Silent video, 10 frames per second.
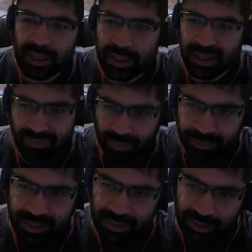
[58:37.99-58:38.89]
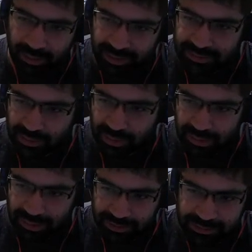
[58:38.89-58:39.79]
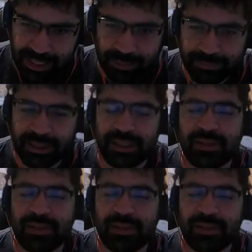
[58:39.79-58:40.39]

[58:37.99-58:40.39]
If you make a request to this IP,